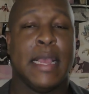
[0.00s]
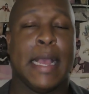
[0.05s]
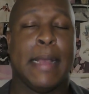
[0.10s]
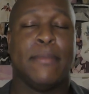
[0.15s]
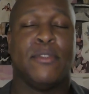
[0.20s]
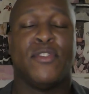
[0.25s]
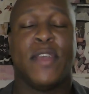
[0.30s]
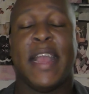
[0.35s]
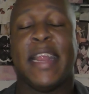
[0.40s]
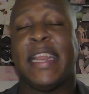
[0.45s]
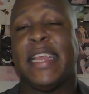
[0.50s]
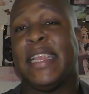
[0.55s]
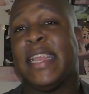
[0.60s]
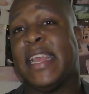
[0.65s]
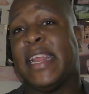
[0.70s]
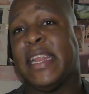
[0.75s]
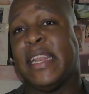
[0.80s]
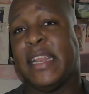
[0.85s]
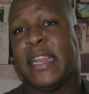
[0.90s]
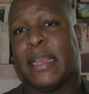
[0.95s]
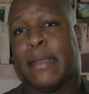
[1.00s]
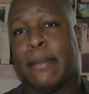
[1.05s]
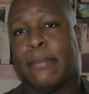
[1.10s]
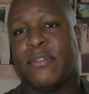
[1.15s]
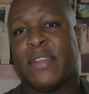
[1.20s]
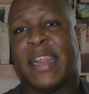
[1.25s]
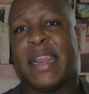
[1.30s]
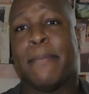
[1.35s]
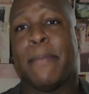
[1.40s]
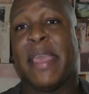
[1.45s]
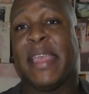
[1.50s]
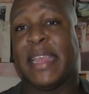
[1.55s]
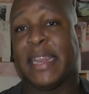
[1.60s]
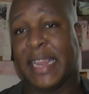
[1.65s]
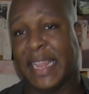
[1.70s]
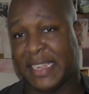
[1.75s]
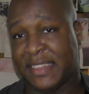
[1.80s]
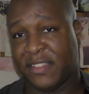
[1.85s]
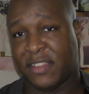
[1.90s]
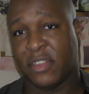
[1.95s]
I'm trying to make
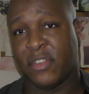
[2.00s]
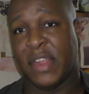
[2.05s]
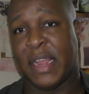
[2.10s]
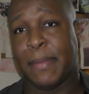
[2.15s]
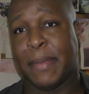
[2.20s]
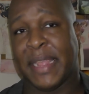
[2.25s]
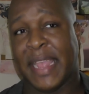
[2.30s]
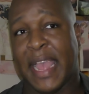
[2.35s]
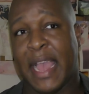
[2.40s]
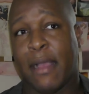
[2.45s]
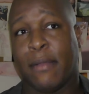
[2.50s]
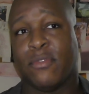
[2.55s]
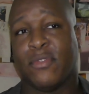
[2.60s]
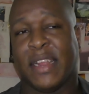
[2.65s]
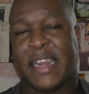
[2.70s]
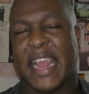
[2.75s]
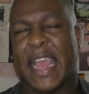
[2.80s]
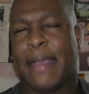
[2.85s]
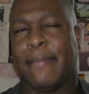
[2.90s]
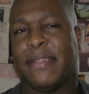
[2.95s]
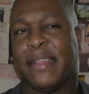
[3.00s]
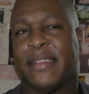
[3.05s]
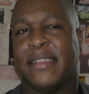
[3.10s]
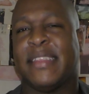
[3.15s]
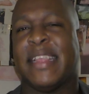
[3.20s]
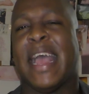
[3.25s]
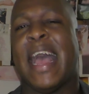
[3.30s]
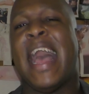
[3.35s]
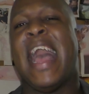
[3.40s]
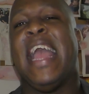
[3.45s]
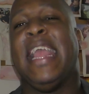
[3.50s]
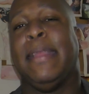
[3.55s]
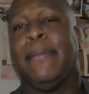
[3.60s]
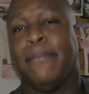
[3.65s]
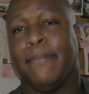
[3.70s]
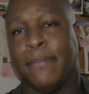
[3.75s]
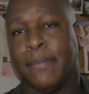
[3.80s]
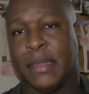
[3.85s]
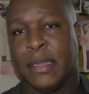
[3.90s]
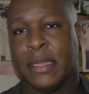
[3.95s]
an Instagram account. I'm trying to have the
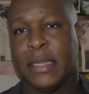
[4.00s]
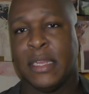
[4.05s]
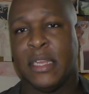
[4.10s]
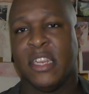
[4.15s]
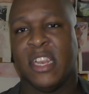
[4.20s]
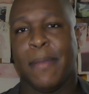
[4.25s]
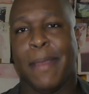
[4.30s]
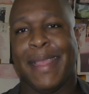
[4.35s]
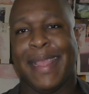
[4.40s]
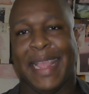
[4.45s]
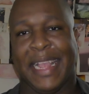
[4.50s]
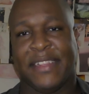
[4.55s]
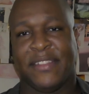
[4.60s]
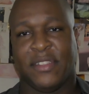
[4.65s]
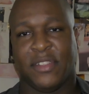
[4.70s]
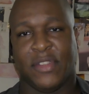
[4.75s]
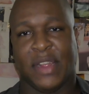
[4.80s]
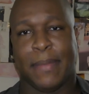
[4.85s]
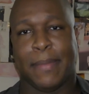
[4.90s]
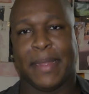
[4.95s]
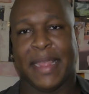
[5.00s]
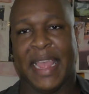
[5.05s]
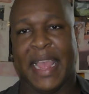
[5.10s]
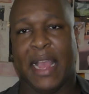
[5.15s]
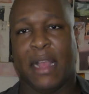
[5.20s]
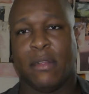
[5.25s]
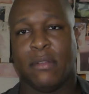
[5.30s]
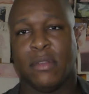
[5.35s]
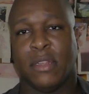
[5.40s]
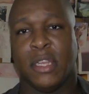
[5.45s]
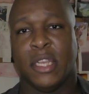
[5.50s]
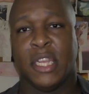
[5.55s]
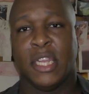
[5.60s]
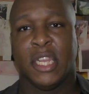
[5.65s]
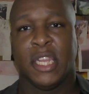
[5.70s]
time to make an Instagram account.